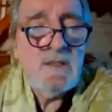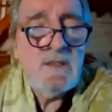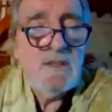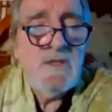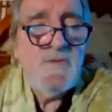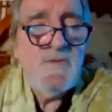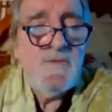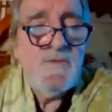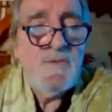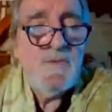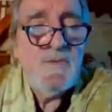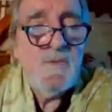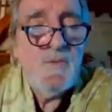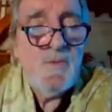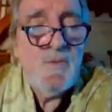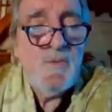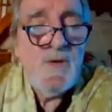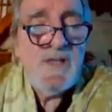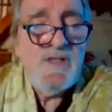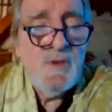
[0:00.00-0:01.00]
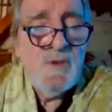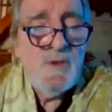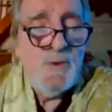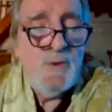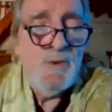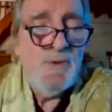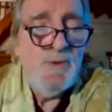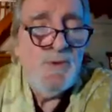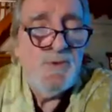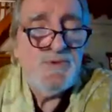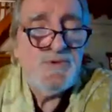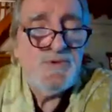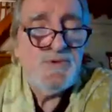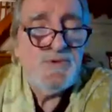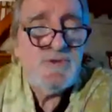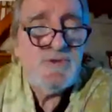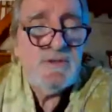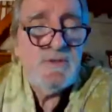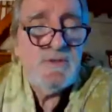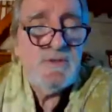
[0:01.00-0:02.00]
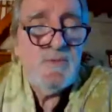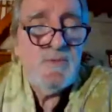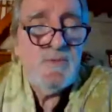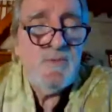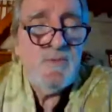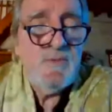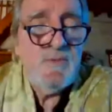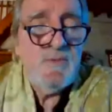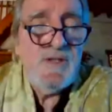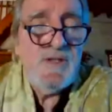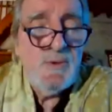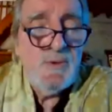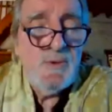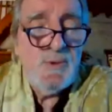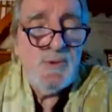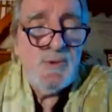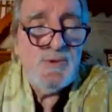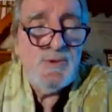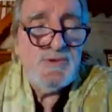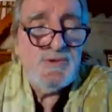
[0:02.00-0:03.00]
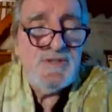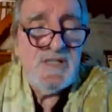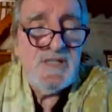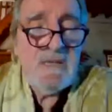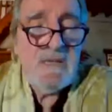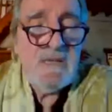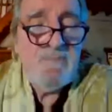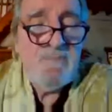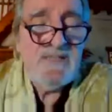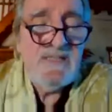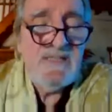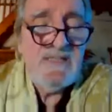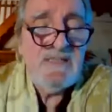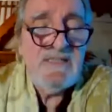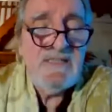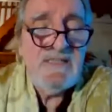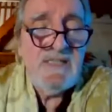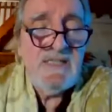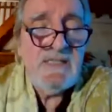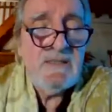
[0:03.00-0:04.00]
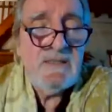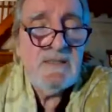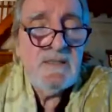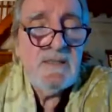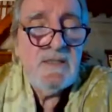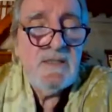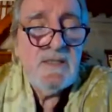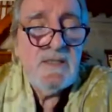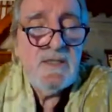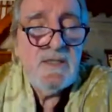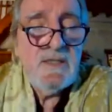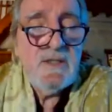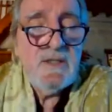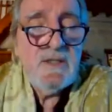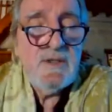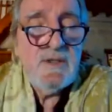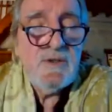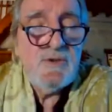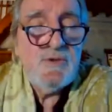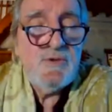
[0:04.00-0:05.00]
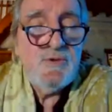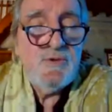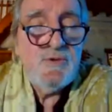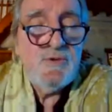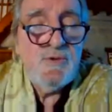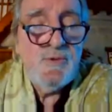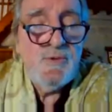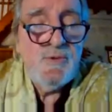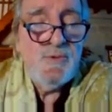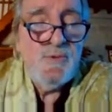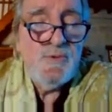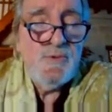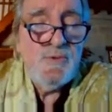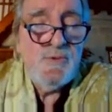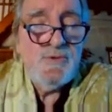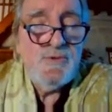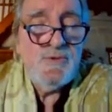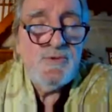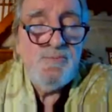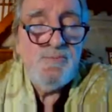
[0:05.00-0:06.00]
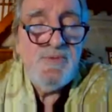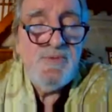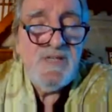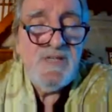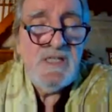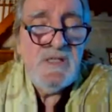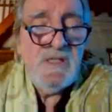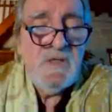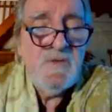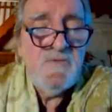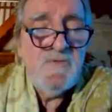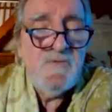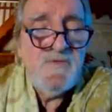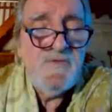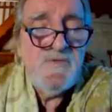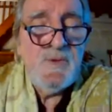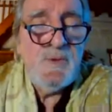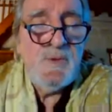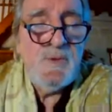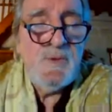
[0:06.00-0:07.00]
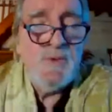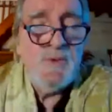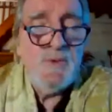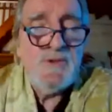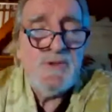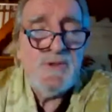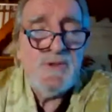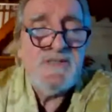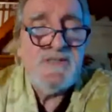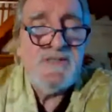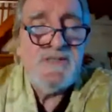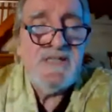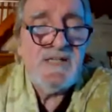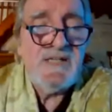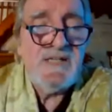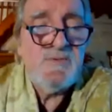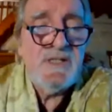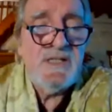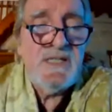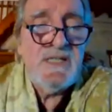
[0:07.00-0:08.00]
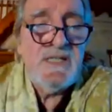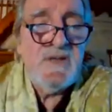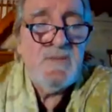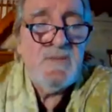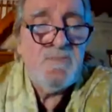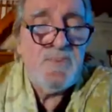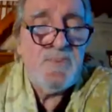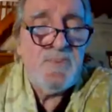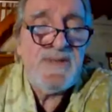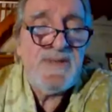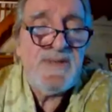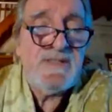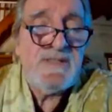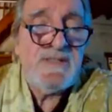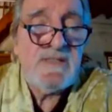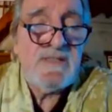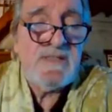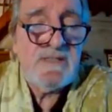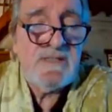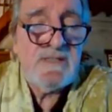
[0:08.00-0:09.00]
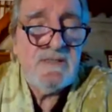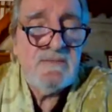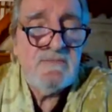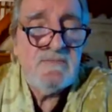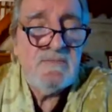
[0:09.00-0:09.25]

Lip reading: if when you lose the capacity to be in full contact with the living present,